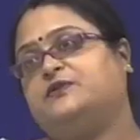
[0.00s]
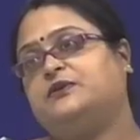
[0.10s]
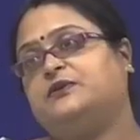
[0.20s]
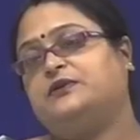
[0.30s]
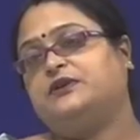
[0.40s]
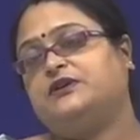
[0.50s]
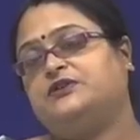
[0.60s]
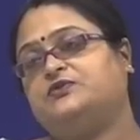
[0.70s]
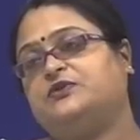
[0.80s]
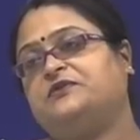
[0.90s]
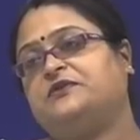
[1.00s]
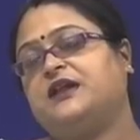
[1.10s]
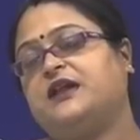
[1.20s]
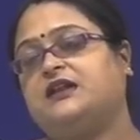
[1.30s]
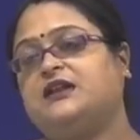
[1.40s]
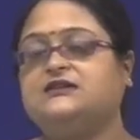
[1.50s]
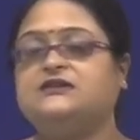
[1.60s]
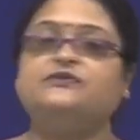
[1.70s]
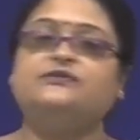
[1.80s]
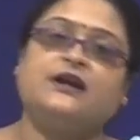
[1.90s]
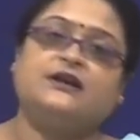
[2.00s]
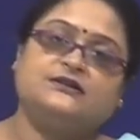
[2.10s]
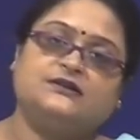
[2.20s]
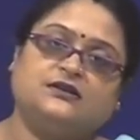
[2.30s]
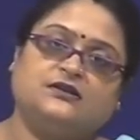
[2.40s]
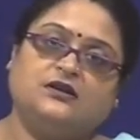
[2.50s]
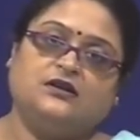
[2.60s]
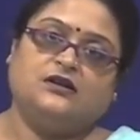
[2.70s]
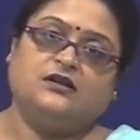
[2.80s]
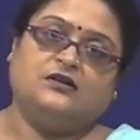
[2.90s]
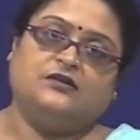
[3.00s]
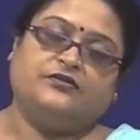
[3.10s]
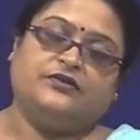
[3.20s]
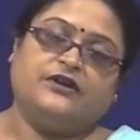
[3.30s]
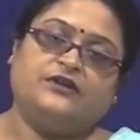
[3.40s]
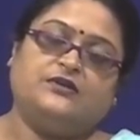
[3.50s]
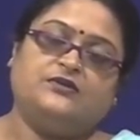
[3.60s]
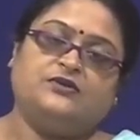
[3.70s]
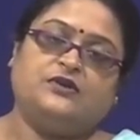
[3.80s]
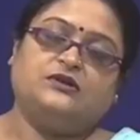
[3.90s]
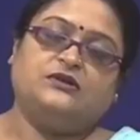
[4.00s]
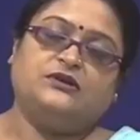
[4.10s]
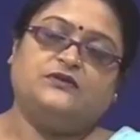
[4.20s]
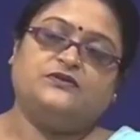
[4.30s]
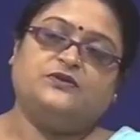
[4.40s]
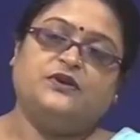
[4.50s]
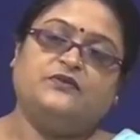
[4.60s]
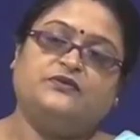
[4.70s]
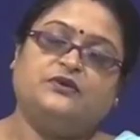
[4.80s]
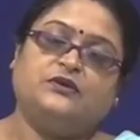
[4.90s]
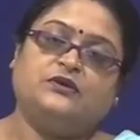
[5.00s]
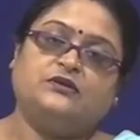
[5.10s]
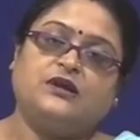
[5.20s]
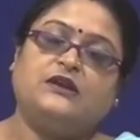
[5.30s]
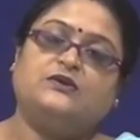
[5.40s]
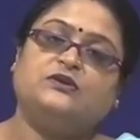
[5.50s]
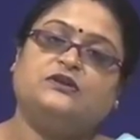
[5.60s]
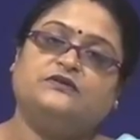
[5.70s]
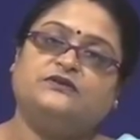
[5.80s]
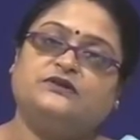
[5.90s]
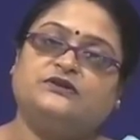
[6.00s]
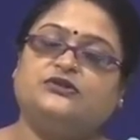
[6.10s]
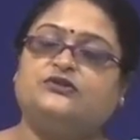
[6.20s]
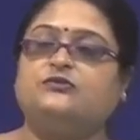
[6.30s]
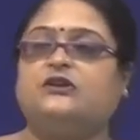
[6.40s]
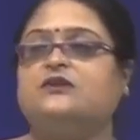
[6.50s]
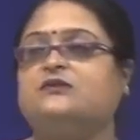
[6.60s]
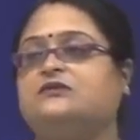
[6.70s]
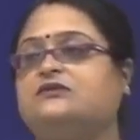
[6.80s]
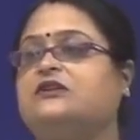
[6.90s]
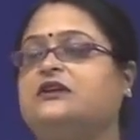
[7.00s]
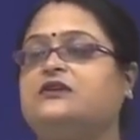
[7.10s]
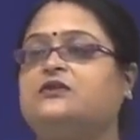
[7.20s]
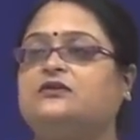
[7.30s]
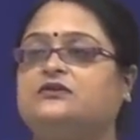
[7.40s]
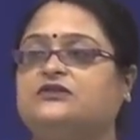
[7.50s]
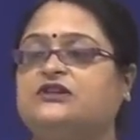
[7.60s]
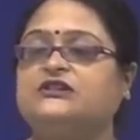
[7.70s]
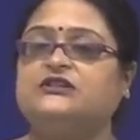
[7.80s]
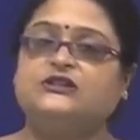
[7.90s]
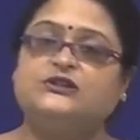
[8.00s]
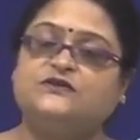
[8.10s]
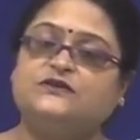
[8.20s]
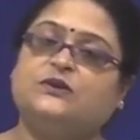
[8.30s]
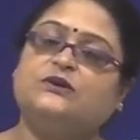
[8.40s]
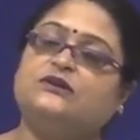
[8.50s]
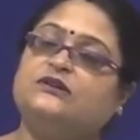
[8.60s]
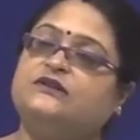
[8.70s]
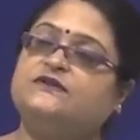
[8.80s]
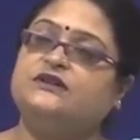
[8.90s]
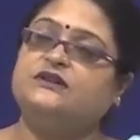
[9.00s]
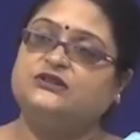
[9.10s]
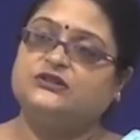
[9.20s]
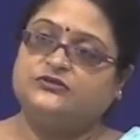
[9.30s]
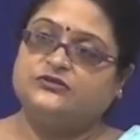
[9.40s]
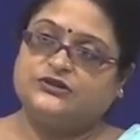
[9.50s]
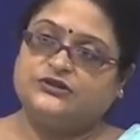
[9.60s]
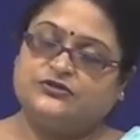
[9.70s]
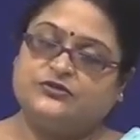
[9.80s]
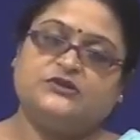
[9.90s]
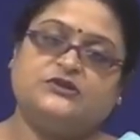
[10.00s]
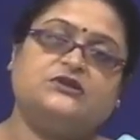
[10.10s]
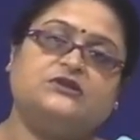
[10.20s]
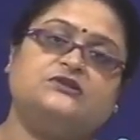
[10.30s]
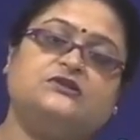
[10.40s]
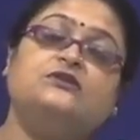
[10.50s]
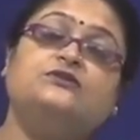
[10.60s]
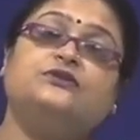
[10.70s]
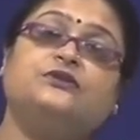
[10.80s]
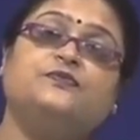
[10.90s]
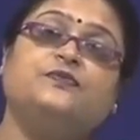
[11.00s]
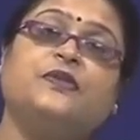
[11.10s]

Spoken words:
we are looking into, where we are analyzing facts and finding out alternatives, going for calculative decision making, taking on judging each of the alternatives and reaching to a particular solution.